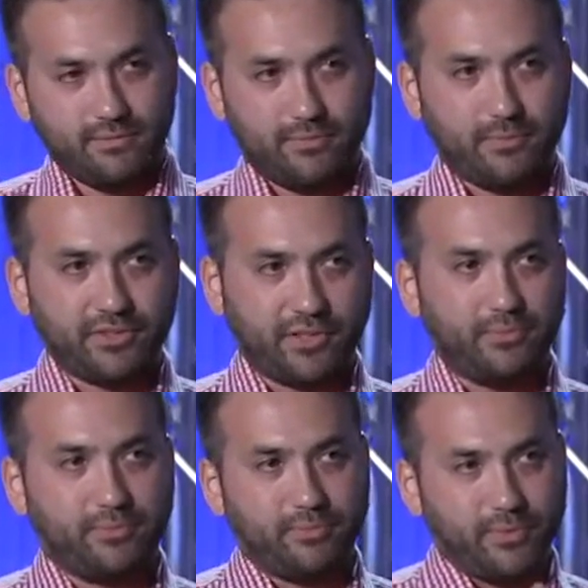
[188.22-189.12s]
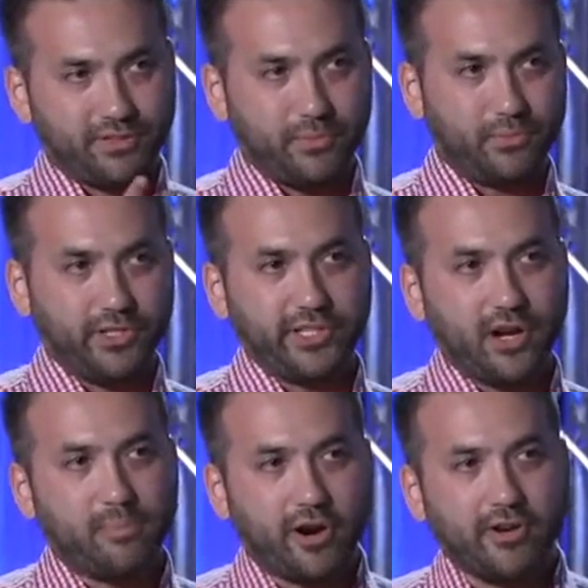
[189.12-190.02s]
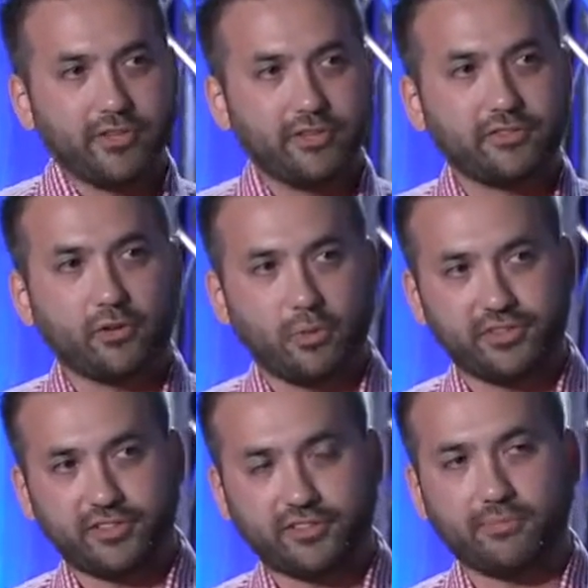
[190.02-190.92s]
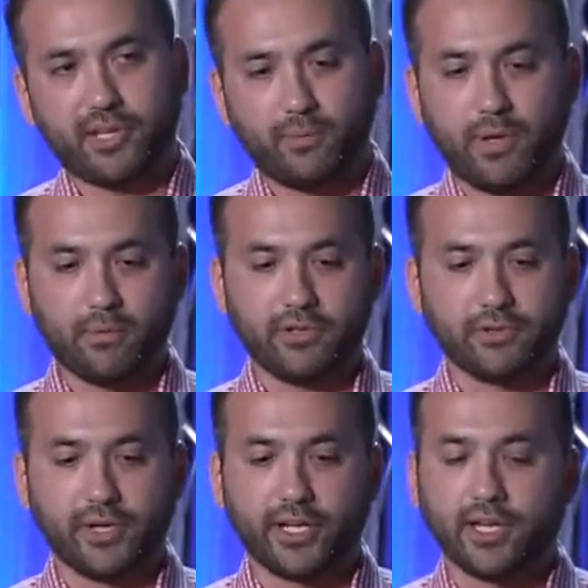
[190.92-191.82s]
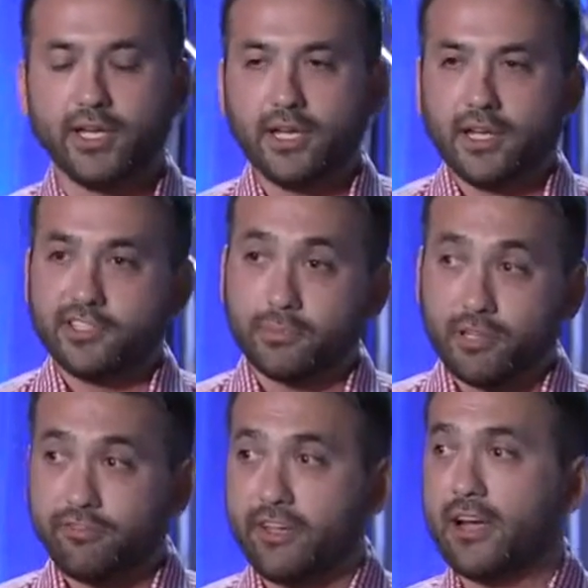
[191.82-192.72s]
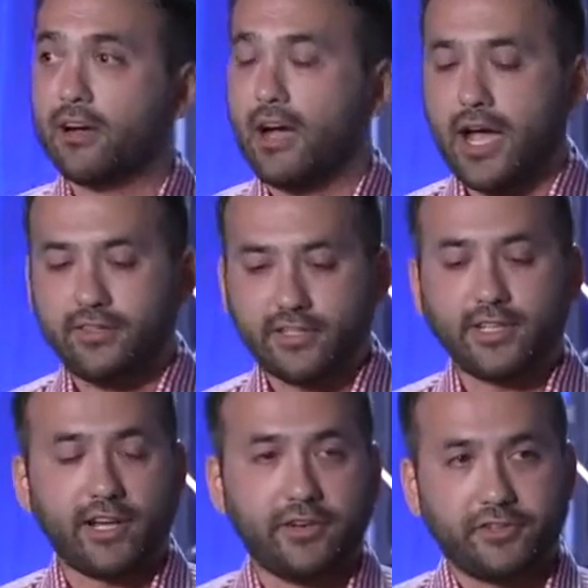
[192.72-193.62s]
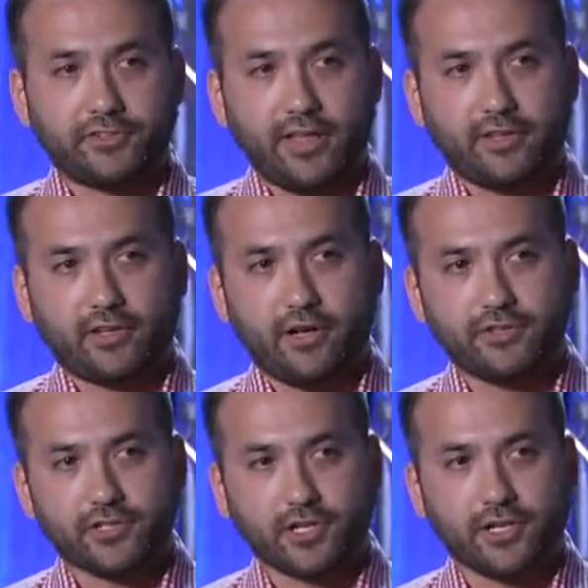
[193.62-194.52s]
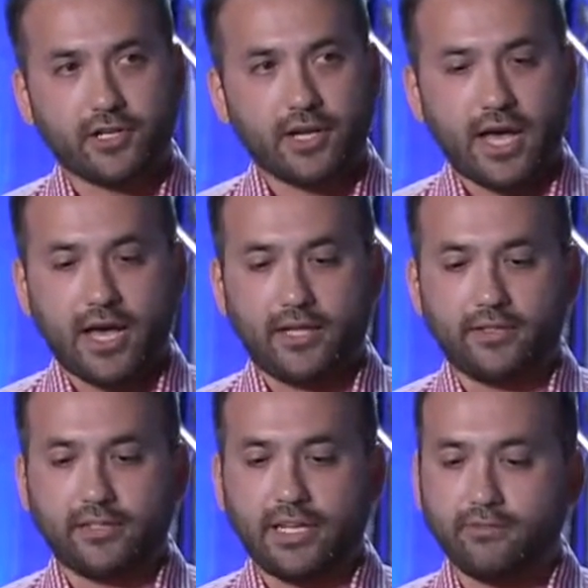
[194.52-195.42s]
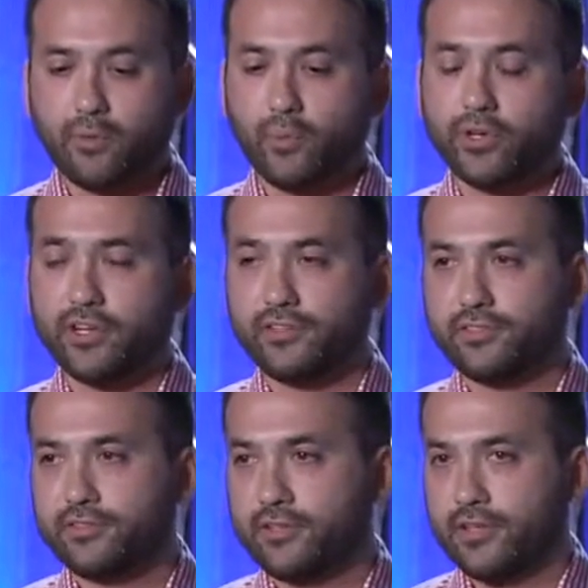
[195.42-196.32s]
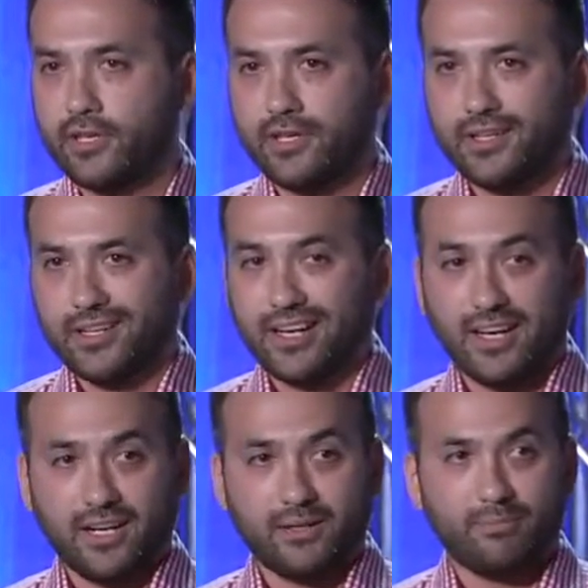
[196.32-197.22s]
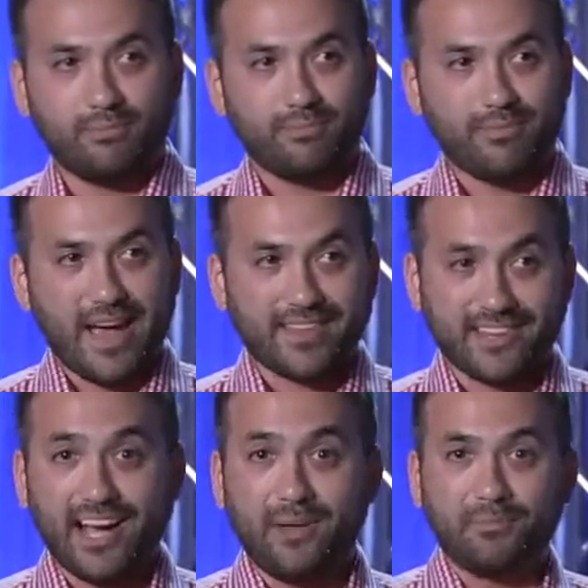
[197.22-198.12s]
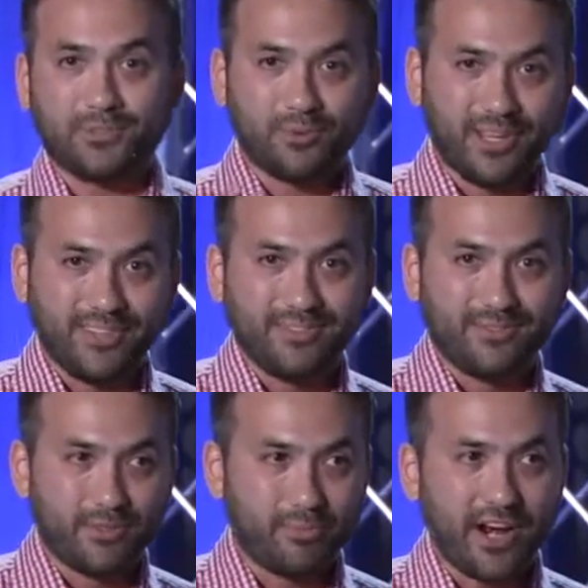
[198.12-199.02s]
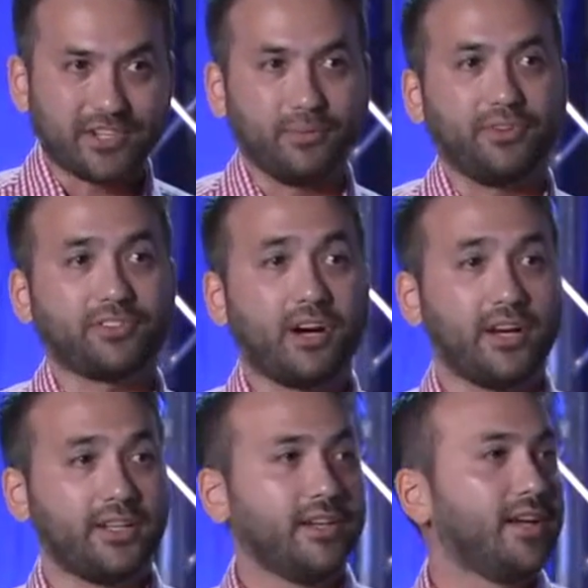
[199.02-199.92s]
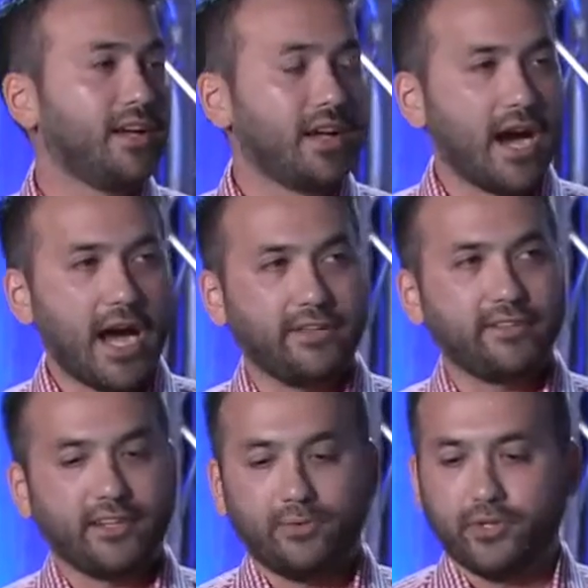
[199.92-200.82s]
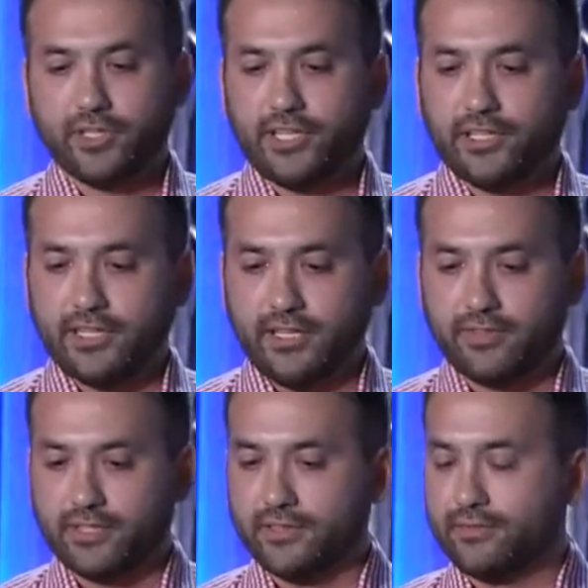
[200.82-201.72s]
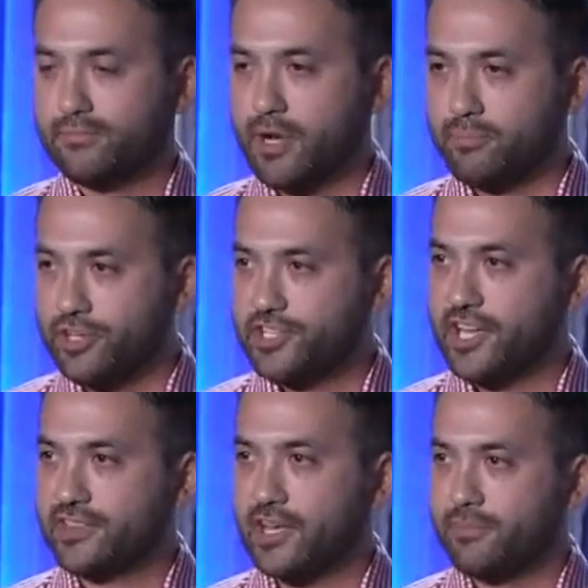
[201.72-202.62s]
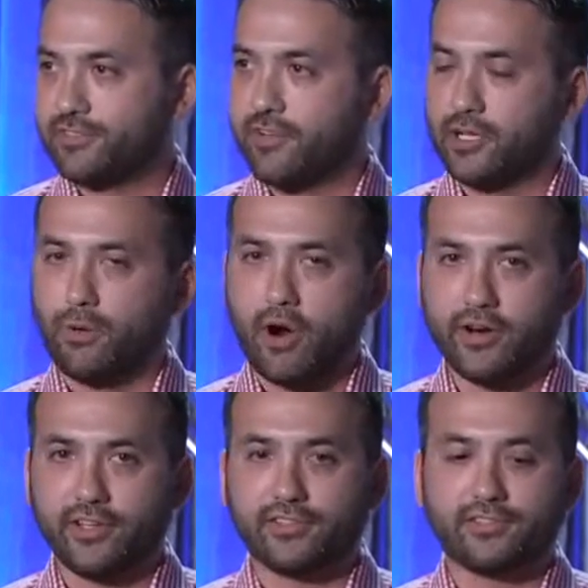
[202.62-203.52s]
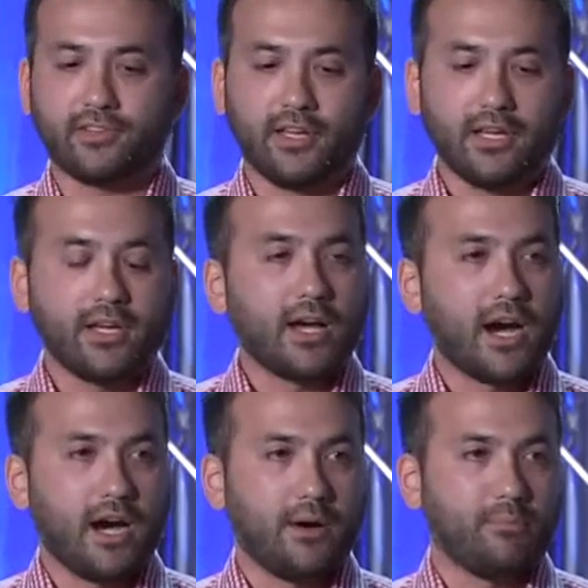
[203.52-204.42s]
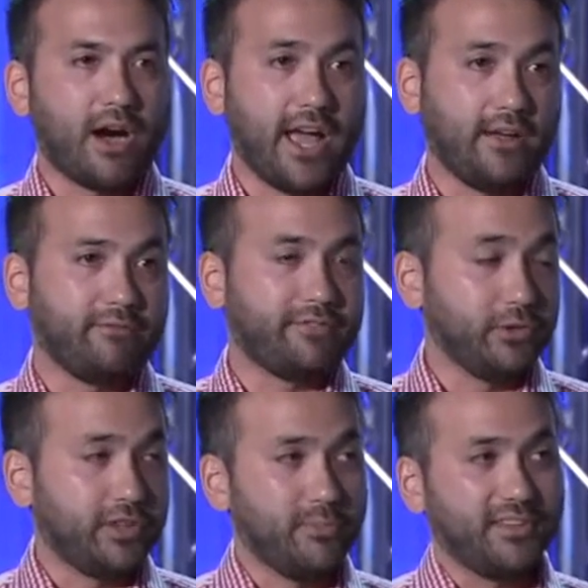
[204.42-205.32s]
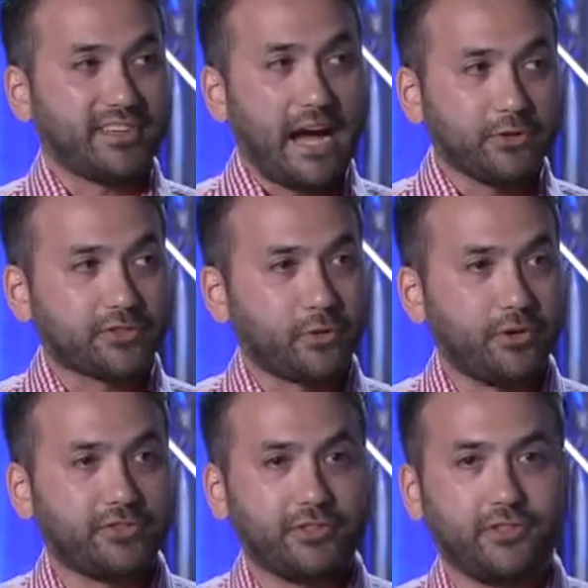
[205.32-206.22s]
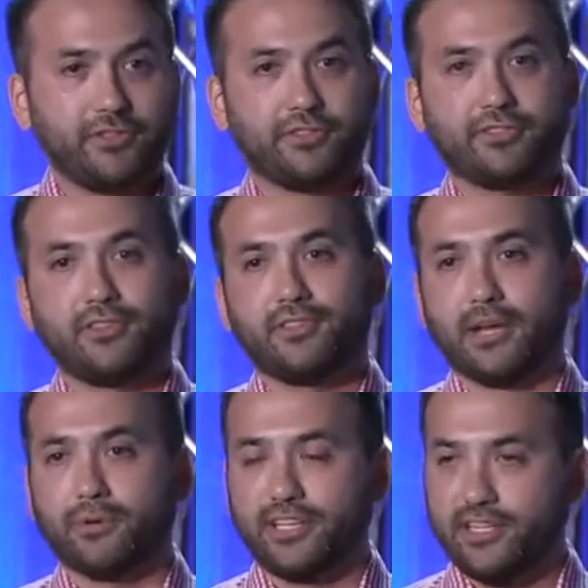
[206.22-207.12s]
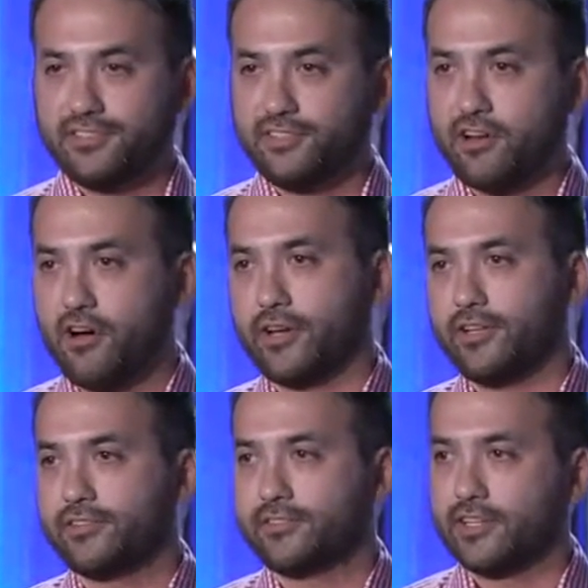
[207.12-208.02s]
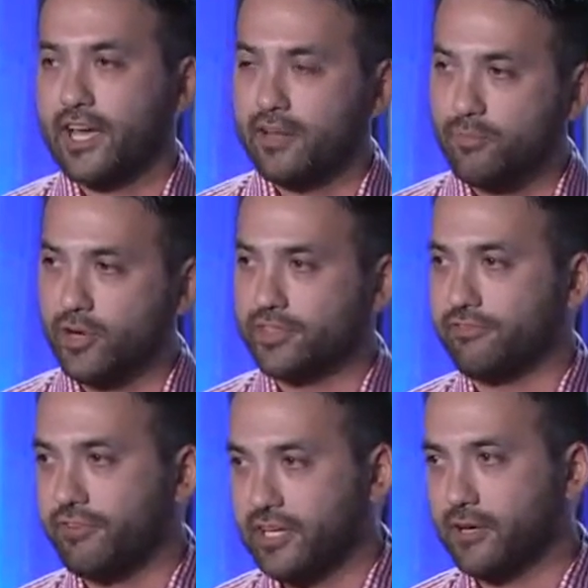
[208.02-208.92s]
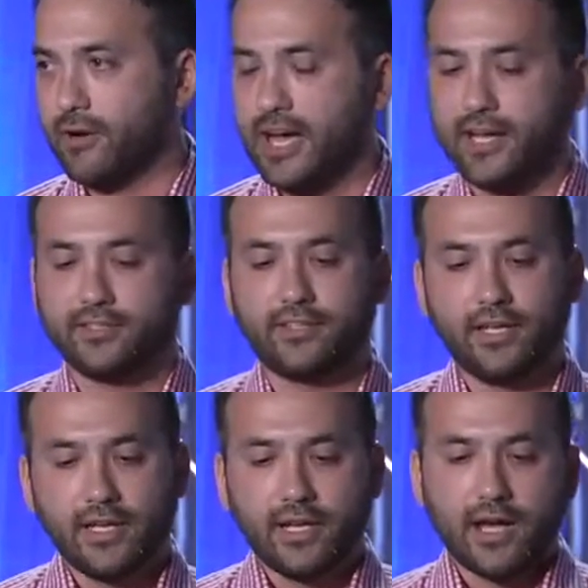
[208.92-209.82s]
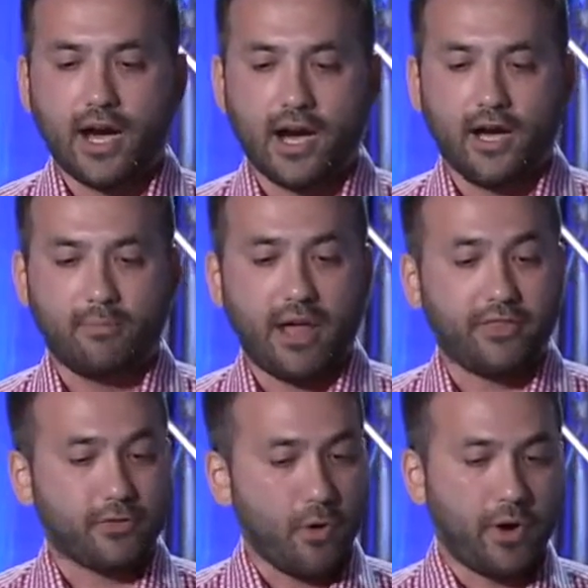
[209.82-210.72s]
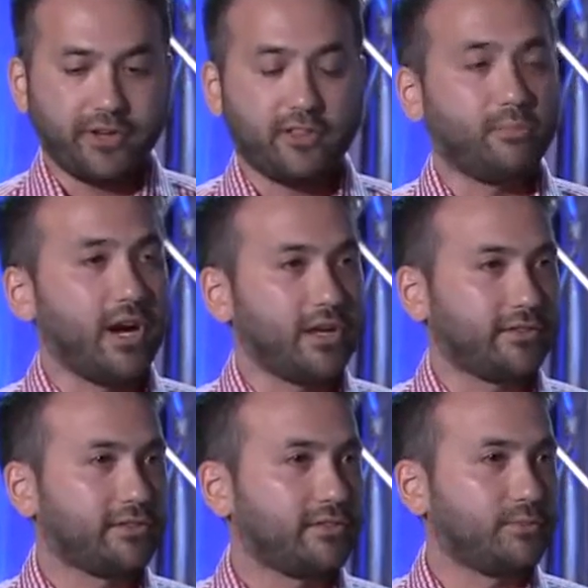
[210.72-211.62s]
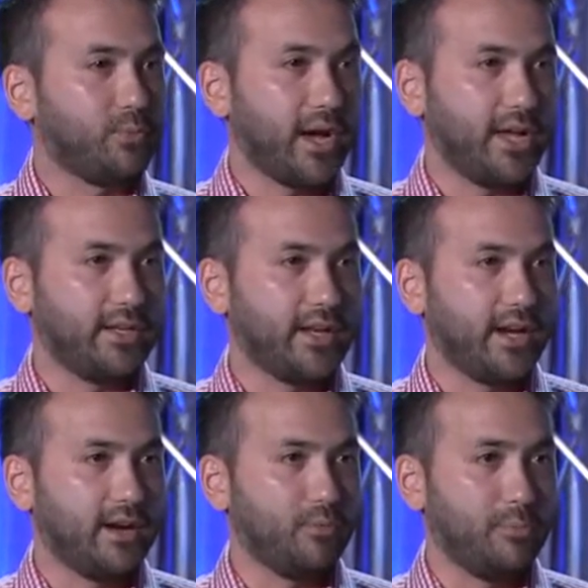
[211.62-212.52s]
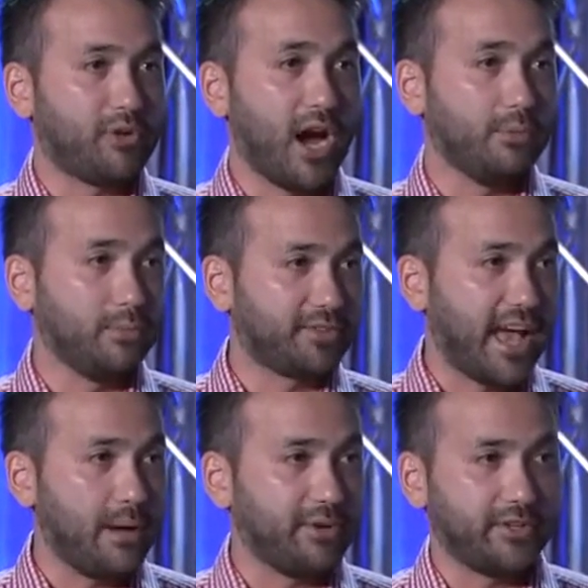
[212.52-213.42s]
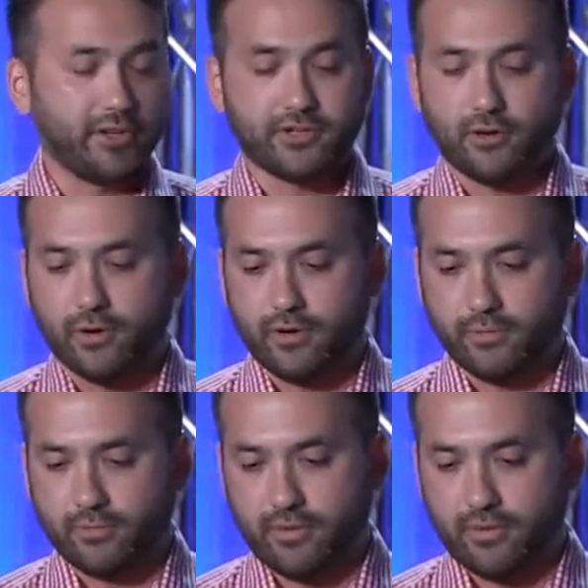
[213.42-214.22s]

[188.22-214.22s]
was it really our partners, or was it something we were doing? To be fair, I didn't understand the culture, and even worse, at times when the pressure was on, I didn't really even appreciate them as fellow artists. I viewed them as outsourcers. They were easy targets to kind of point the finger at and throw under the bus when problems happened or